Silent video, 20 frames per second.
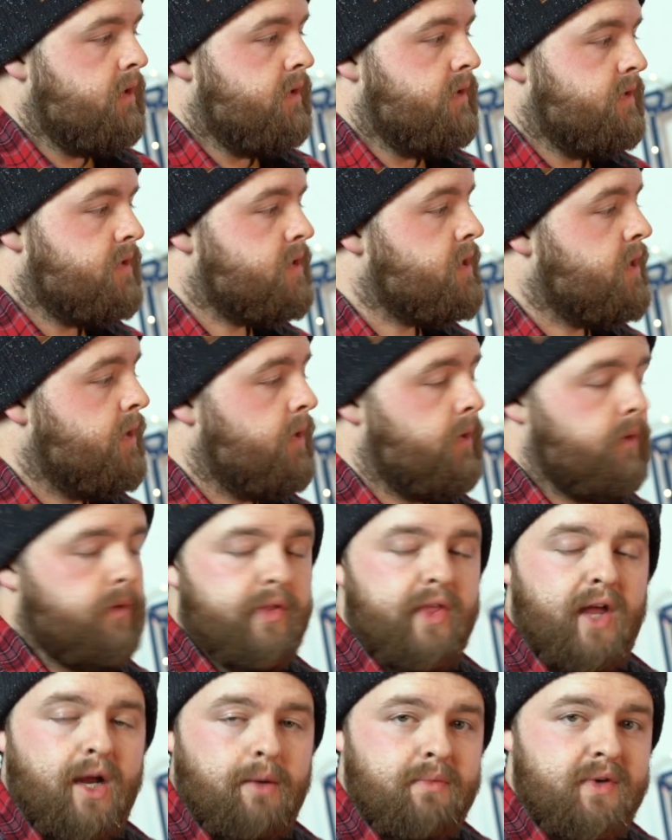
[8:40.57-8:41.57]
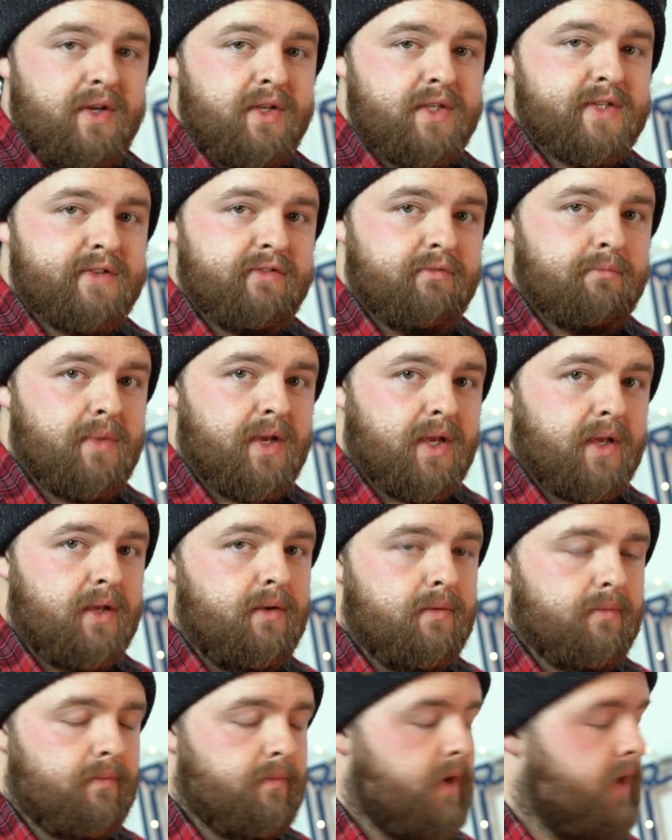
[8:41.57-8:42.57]
So that means for me
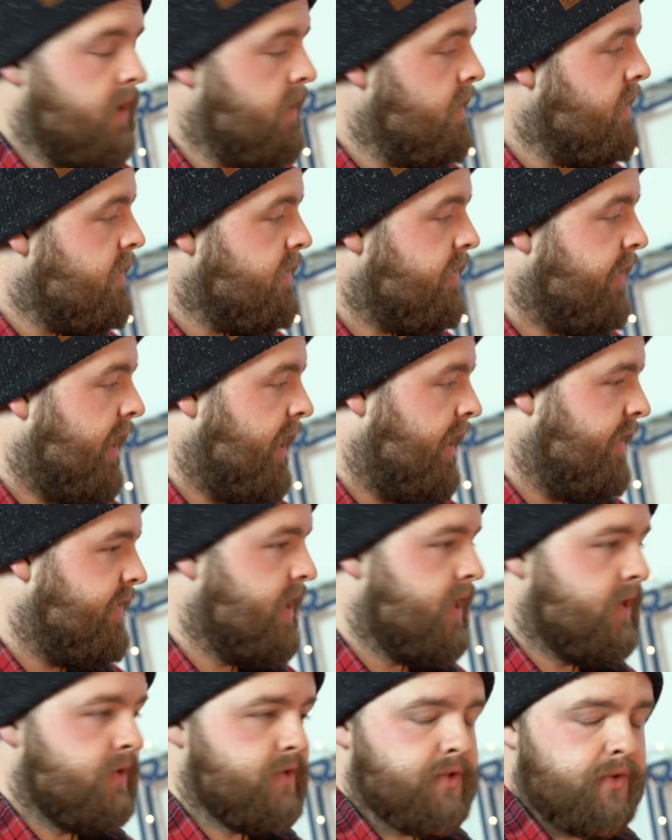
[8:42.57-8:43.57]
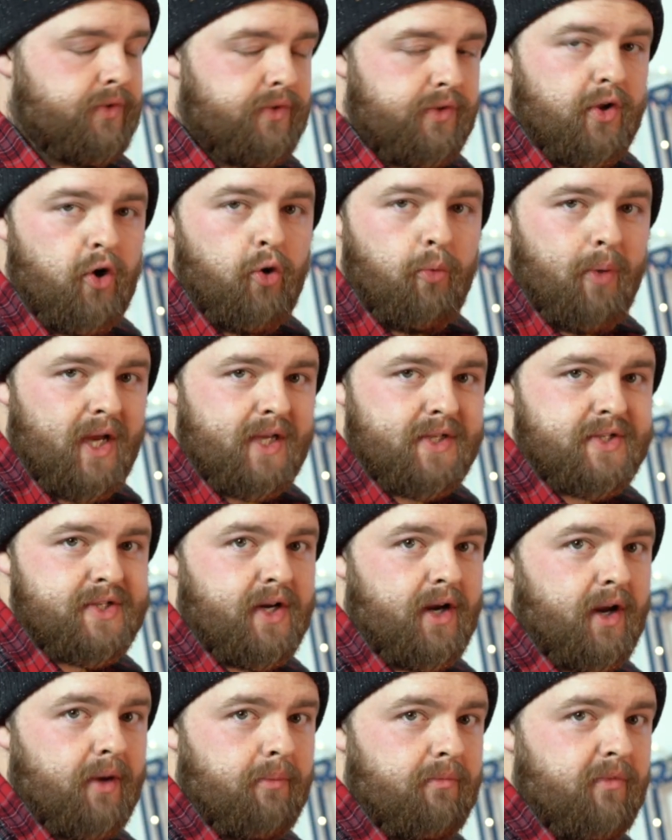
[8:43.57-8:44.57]
that there's no better
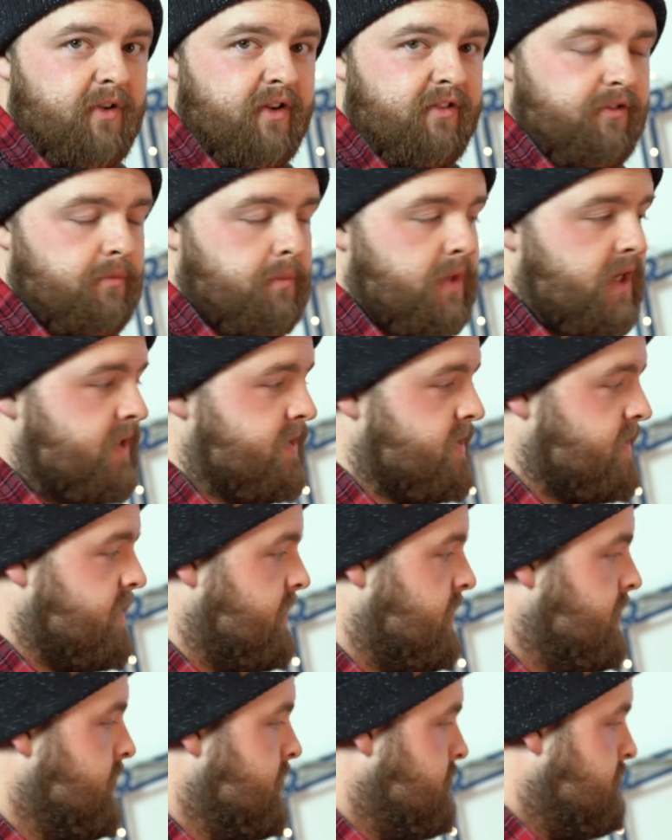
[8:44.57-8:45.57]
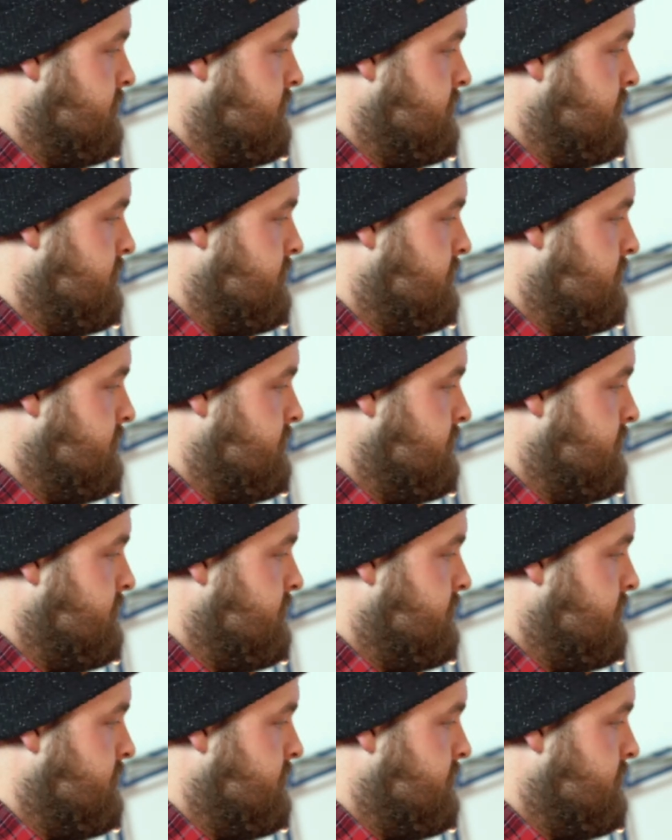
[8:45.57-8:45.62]
time for me to